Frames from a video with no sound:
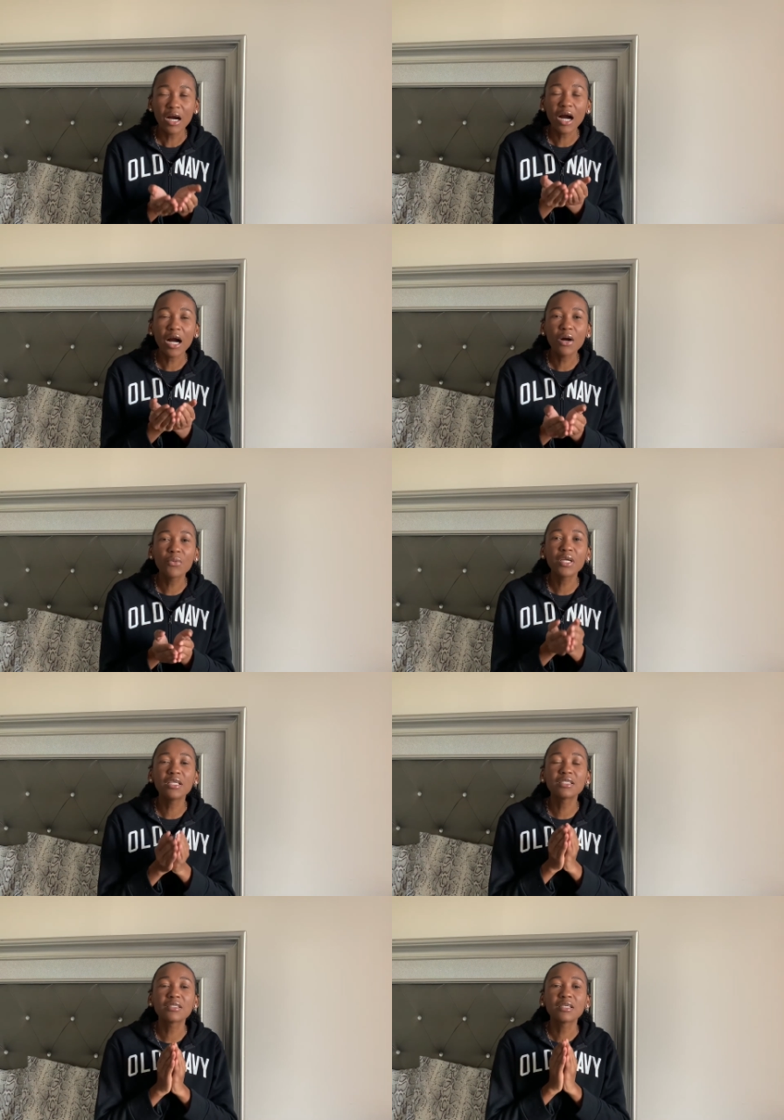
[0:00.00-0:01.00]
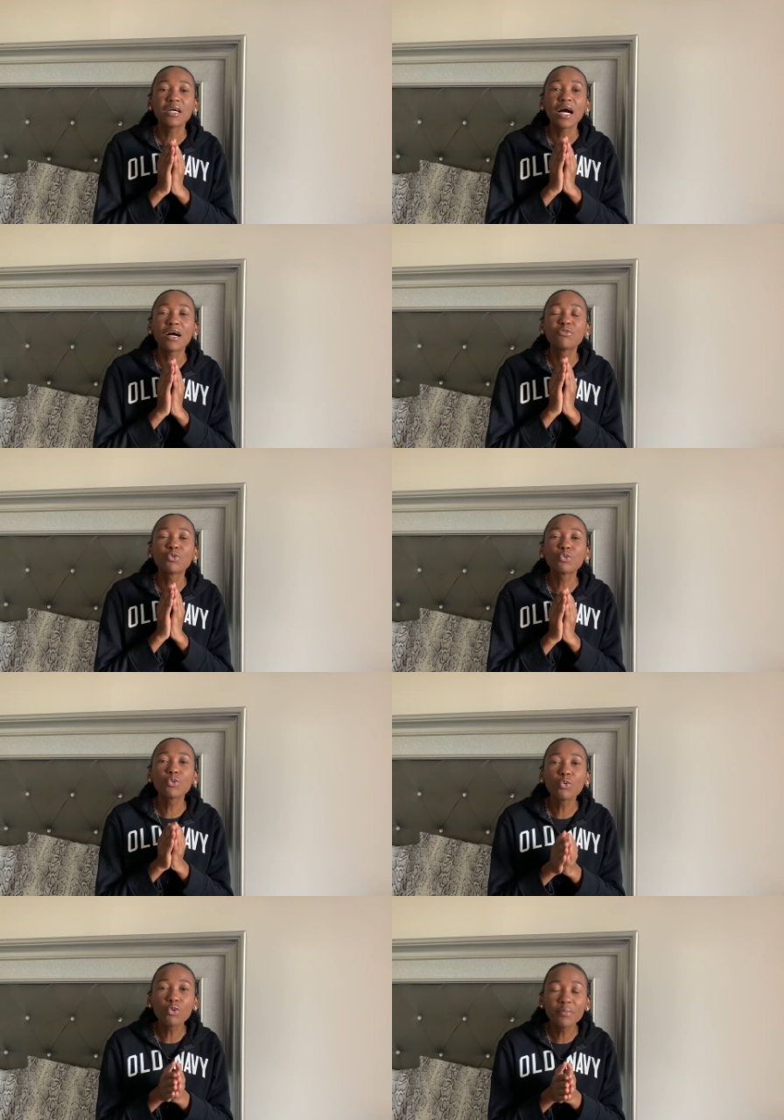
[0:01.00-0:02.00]
Always have
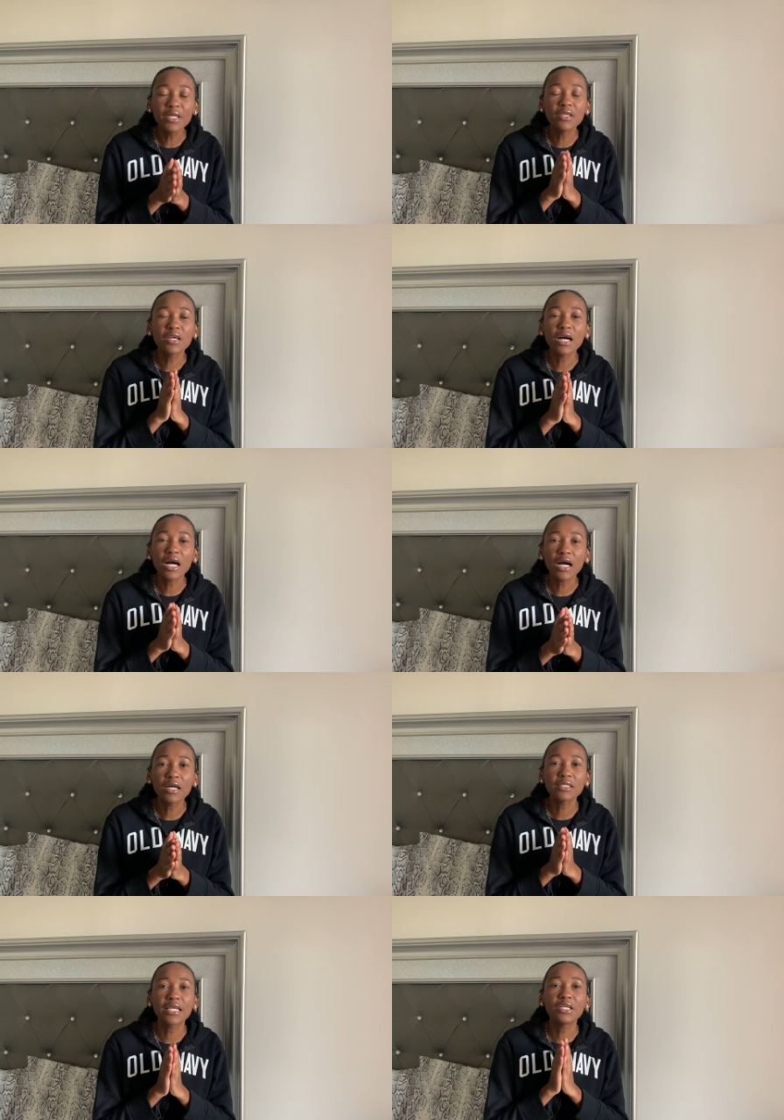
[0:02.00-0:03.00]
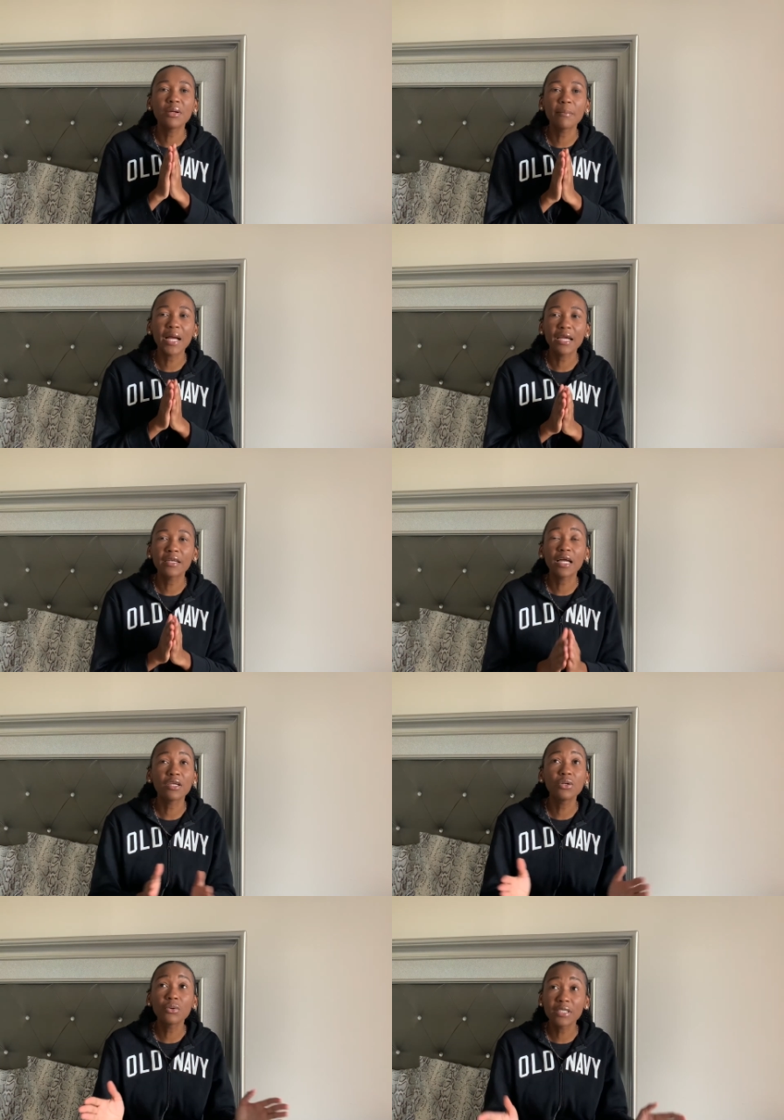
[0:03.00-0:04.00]
room in your heart and in your mind that
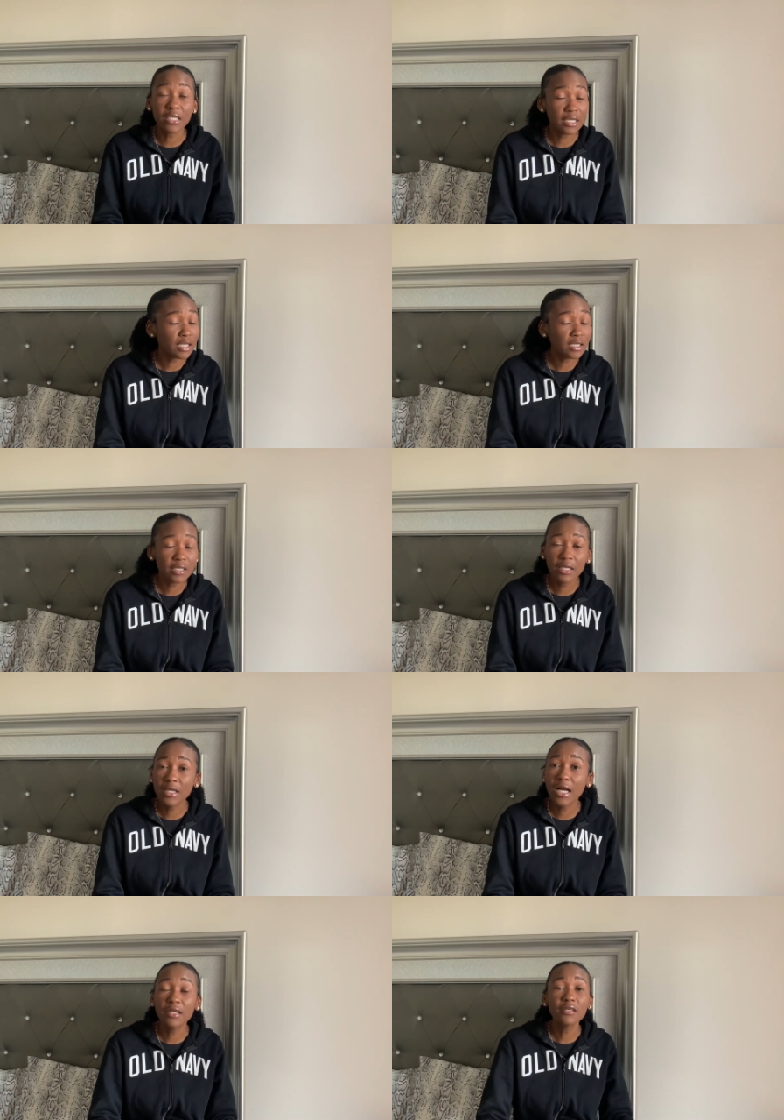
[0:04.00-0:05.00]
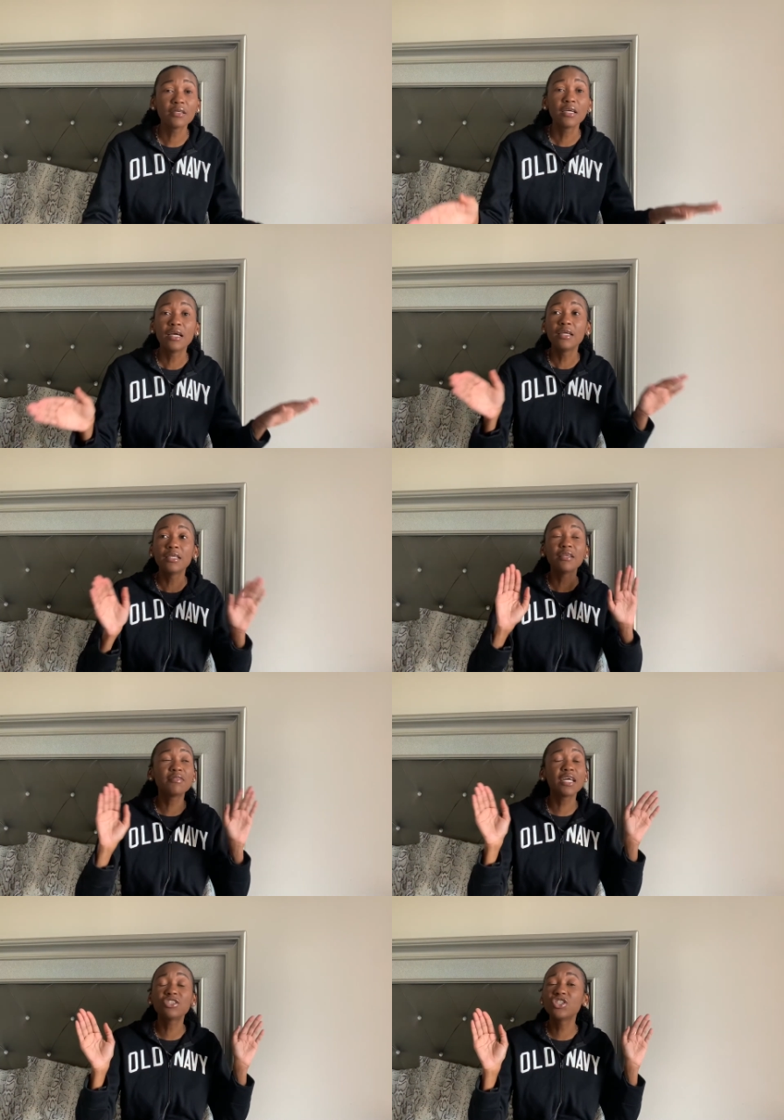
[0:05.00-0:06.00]
you know what at the end of the day God
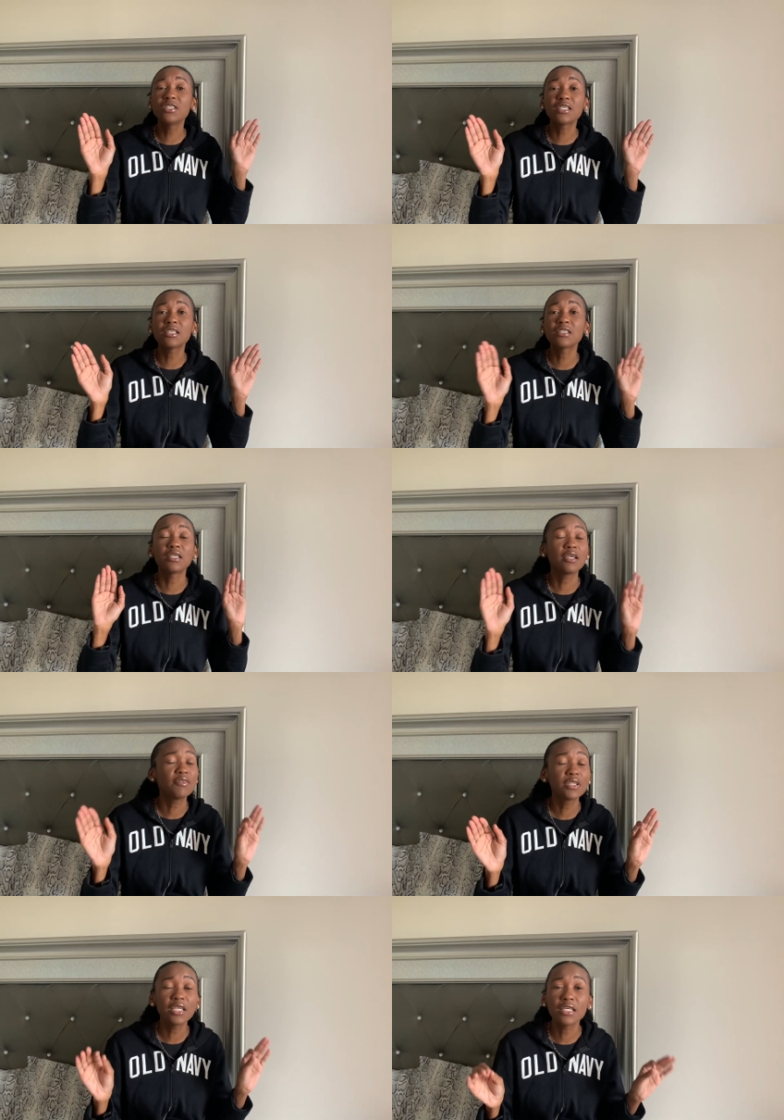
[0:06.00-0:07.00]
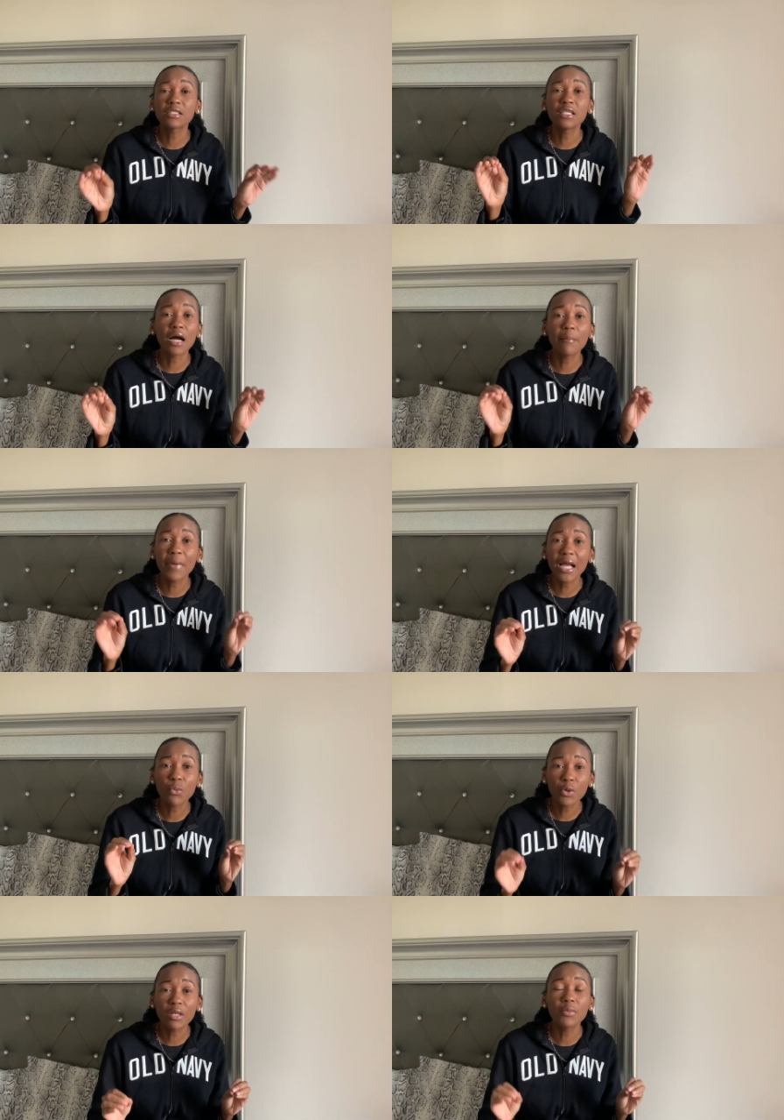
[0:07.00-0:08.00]
even as Jesus said, nevertheless, not my
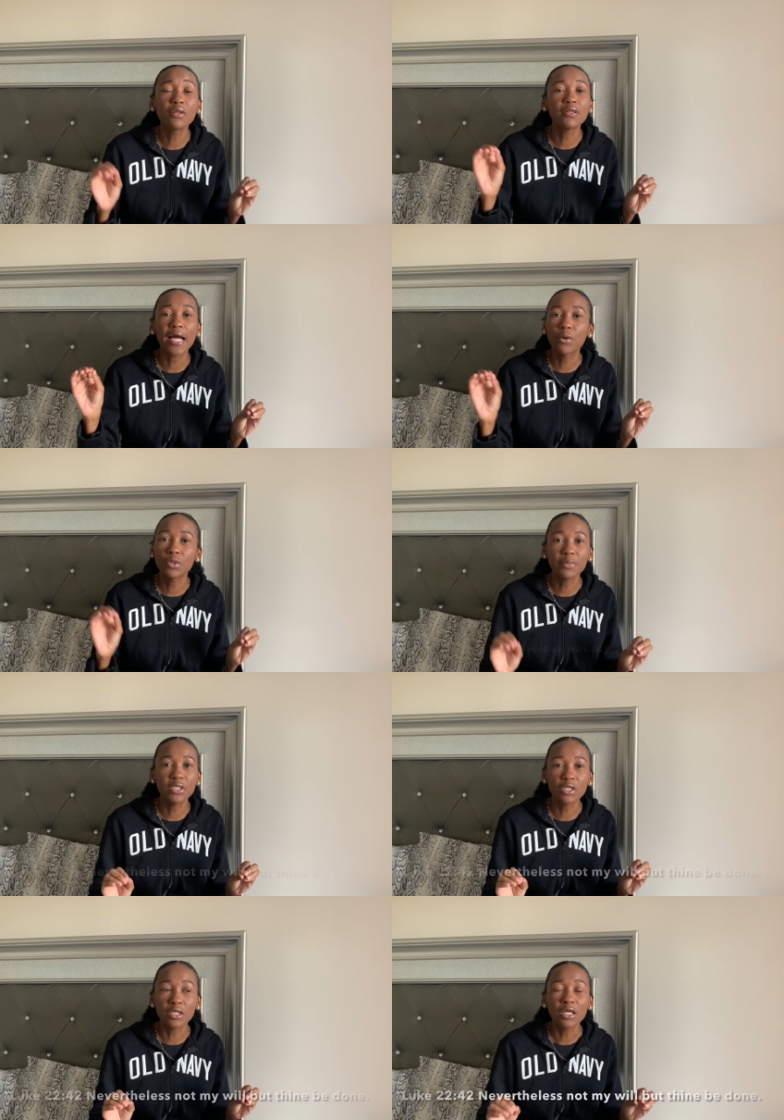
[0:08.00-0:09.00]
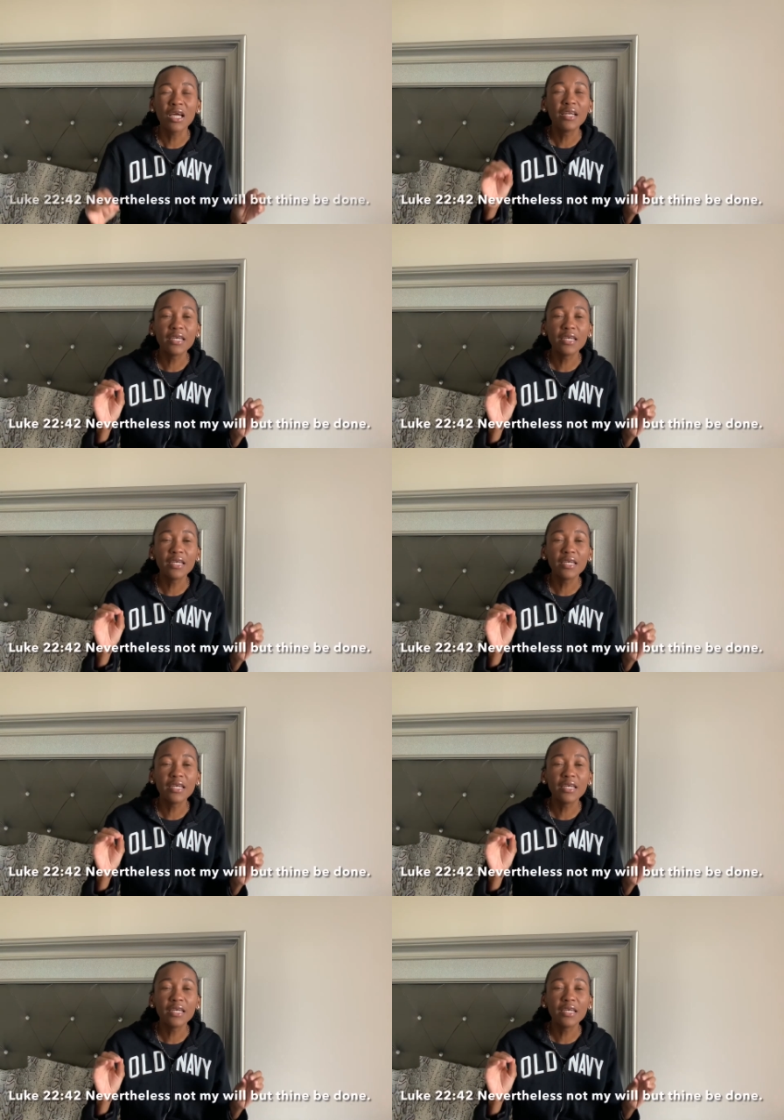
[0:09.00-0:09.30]
will, but thy will be done.